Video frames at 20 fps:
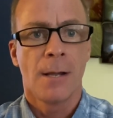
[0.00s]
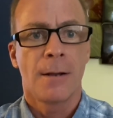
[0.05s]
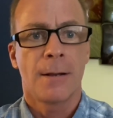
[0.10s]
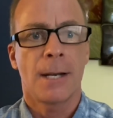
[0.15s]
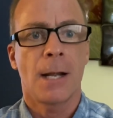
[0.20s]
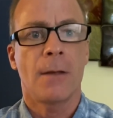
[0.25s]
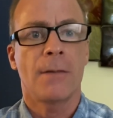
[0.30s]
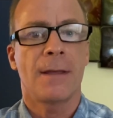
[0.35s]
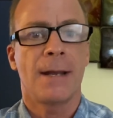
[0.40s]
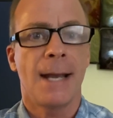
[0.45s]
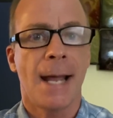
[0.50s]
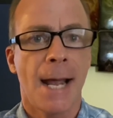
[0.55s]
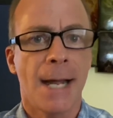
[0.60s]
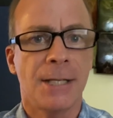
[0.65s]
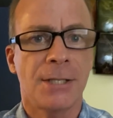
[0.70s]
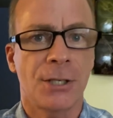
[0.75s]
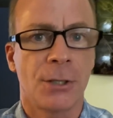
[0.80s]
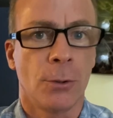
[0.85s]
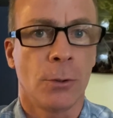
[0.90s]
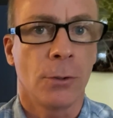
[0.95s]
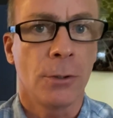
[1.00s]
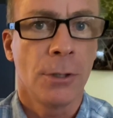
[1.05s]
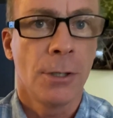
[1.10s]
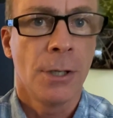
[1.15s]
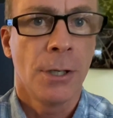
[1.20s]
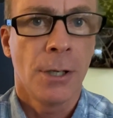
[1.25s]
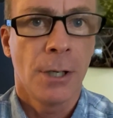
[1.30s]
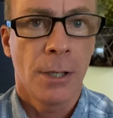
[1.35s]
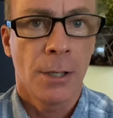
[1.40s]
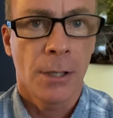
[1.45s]
Now, the national
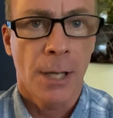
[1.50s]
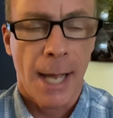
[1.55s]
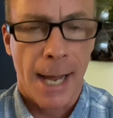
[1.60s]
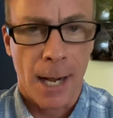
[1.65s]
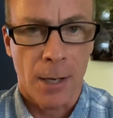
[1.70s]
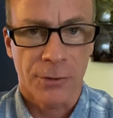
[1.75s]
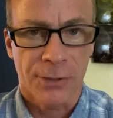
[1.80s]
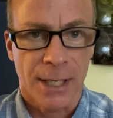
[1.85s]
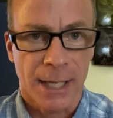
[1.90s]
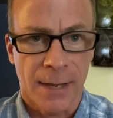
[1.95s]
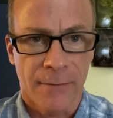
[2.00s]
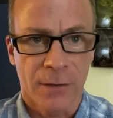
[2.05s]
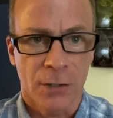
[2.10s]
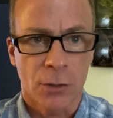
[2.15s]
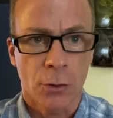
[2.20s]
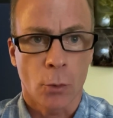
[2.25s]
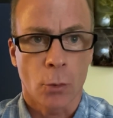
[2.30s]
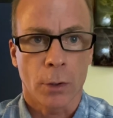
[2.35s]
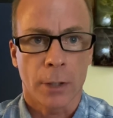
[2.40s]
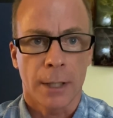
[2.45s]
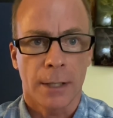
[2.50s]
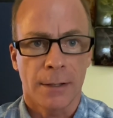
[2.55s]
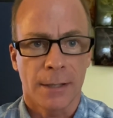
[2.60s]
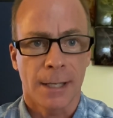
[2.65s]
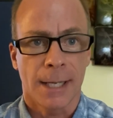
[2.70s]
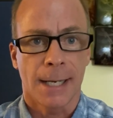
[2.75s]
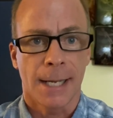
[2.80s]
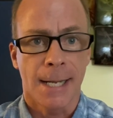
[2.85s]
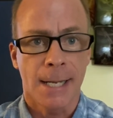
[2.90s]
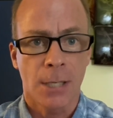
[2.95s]
housing inventory
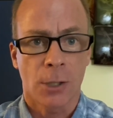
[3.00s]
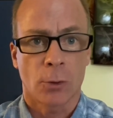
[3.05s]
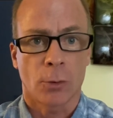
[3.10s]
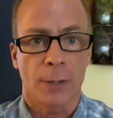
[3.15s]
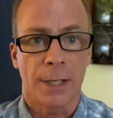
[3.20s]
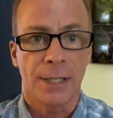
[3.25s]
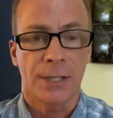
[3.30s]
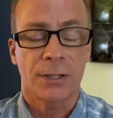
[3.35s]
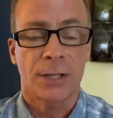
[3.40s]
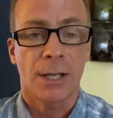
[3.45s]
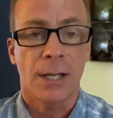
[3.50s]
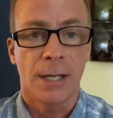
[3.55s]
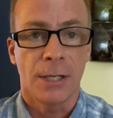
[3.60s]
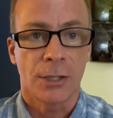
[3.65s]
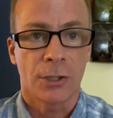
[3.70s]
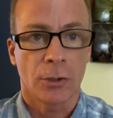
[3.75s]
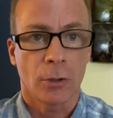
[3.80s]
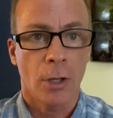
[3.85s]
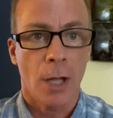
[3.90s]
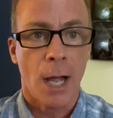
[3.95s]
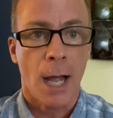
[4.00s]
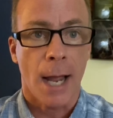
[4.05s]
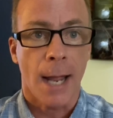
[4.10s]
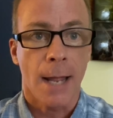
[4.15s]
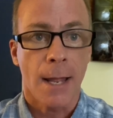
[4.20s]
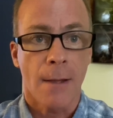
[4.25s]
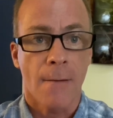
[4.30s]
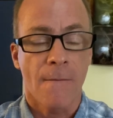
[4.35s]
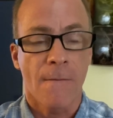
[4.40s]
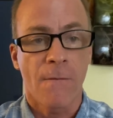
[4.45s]
that increased in
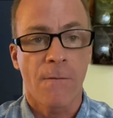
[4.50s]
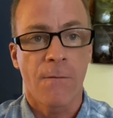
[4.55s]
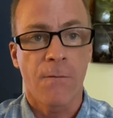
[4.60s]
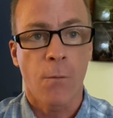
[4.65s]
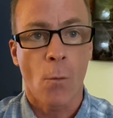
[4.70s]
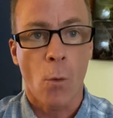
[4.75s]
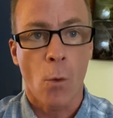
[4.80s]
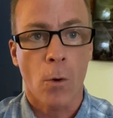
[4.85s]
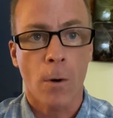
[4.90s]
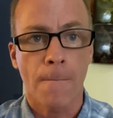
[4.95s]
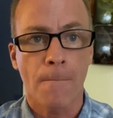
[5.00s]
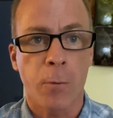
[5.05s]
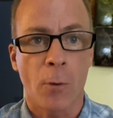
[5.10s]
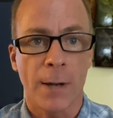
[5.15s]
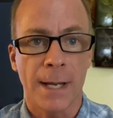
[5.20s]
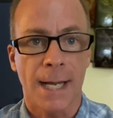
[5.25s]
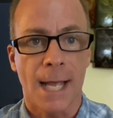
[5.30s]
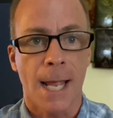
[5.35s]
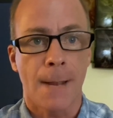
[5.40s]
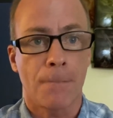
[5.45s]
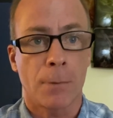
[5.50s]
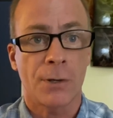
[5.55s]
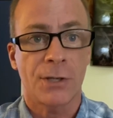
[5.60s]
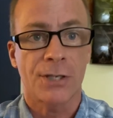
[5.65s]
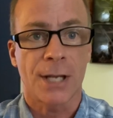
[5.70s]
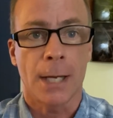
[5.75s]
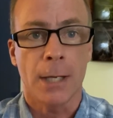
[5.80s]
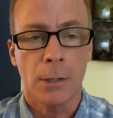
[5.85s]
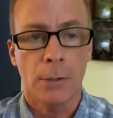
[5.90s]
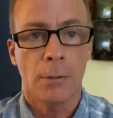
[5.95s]
July
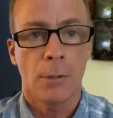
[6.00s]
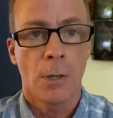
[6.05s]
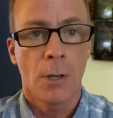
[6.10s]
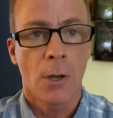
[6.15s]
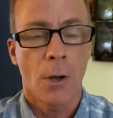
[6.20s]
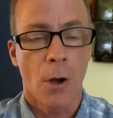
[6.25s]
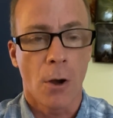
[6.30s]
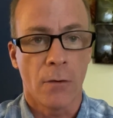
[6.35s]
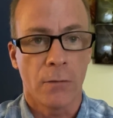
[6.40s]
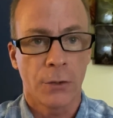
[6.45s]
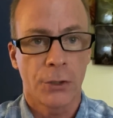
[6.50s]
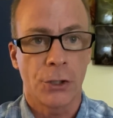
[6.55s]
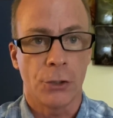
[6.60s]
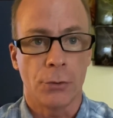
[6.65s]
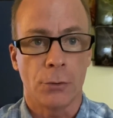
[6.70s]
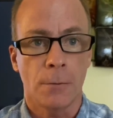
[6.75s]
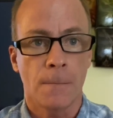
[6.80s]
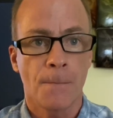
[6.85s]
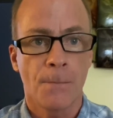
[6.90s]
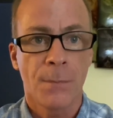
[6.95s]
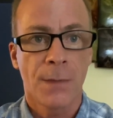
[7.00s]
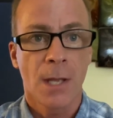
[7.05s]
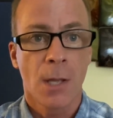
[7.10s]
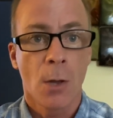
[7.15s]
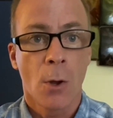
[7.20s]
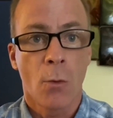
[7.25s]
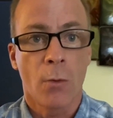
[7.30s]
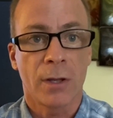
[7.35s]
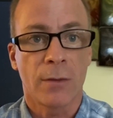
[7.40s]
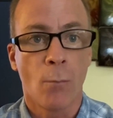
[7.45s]
4.8% over June,
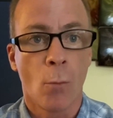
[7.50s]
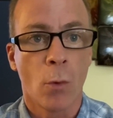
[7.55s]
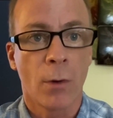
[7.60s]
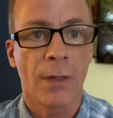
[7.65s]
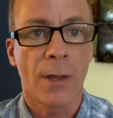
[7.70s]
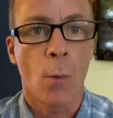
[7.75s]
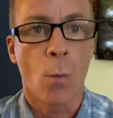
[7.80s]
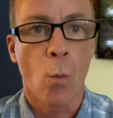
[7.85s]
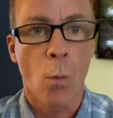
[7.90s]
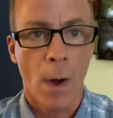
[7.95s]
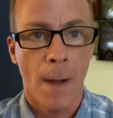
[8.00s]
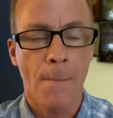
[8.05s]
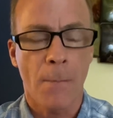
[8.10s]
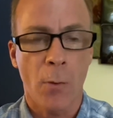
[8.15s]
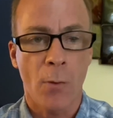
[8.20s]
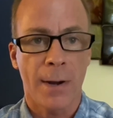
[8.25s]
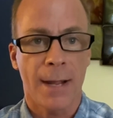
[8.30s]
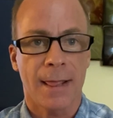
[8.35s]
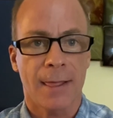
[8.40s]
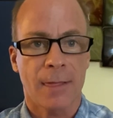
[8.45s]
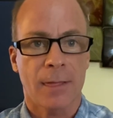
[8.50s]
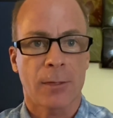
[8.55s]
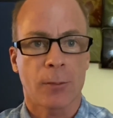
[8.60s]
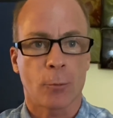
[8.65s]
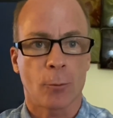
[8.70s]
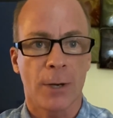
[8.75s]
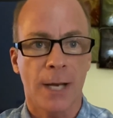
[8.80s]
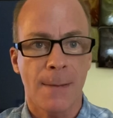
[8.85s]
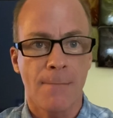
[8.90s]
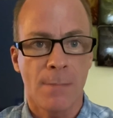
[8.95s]
with more than
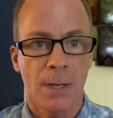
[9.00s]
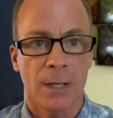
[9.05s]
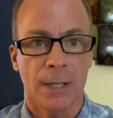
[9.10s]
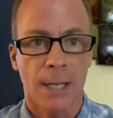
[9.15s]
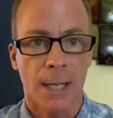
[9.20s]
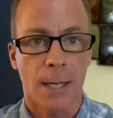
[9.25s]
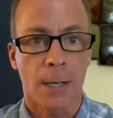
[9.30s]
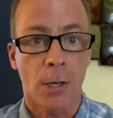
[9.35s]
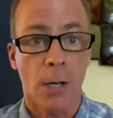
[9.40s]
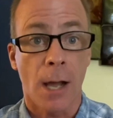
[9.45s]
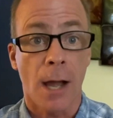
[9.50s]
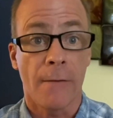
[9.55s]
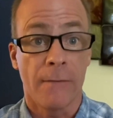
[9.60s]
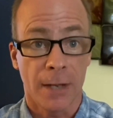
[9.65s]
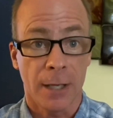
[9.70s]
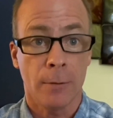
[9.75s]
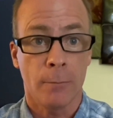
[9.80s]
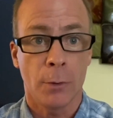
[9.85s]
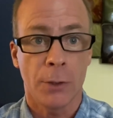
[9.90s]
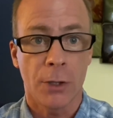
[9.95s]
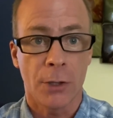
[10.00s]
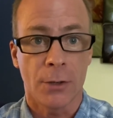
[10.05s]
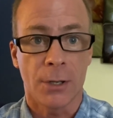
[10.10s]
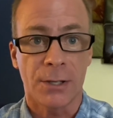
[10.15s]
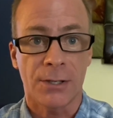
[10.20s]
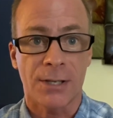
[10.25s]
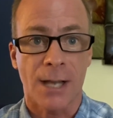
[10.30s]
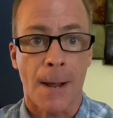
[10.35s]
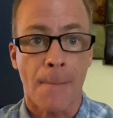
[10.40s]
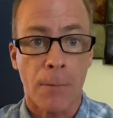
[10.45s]
1.3 million available
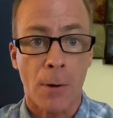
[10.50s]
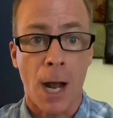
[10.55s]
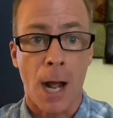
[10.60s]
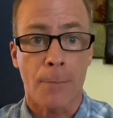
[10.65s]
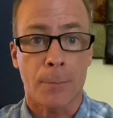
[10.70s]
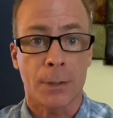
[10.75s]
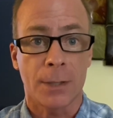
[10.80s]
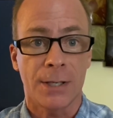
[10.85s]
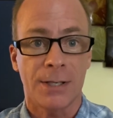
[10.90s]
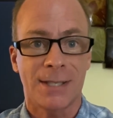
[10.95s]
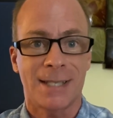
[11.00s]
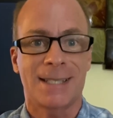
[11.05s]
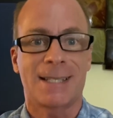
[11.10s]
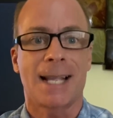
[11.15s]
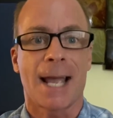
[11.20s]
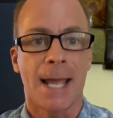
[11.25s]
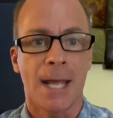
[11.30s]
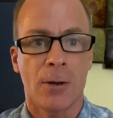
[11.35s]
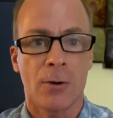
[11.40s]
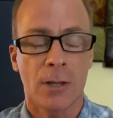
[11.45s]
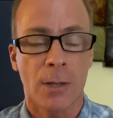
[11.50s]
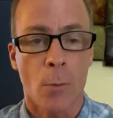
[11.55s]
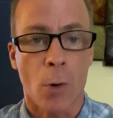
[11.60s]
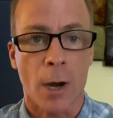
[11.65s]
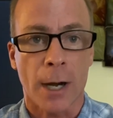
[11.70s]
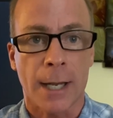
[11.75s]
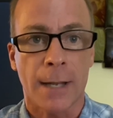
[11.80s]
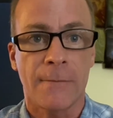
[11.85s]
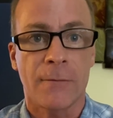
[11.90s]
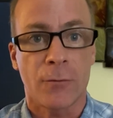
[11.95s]
units and properties staying on the
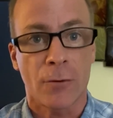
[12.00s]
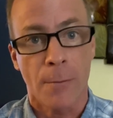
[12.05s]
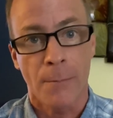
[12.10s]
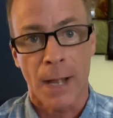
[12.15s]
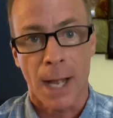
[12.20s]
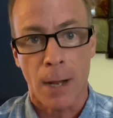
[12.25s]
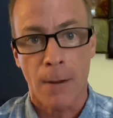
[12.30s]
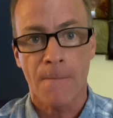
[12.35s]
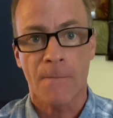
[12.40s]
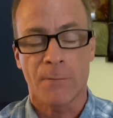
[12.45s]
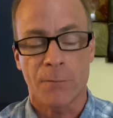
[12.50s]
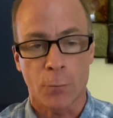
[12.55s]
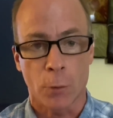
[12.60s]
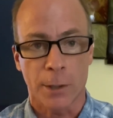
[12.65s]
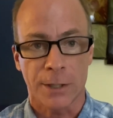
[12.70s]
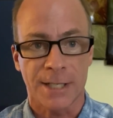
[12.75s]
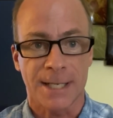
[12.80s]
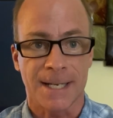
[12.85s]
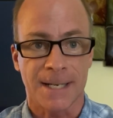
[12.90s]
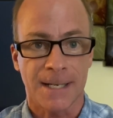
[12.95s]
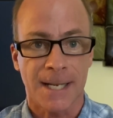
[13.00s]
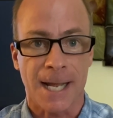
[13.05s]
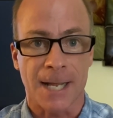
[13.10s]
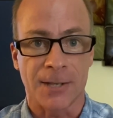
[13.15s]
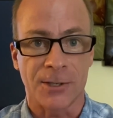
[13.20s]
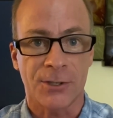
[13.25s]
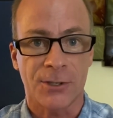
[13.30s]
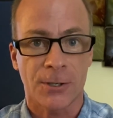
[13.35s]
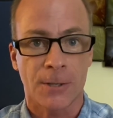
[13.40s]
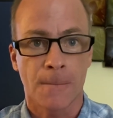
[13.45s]
market for about 14
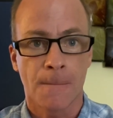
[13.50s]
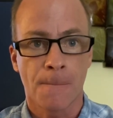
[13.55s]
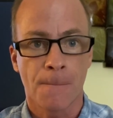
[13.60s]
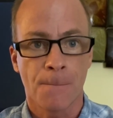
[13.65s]
days.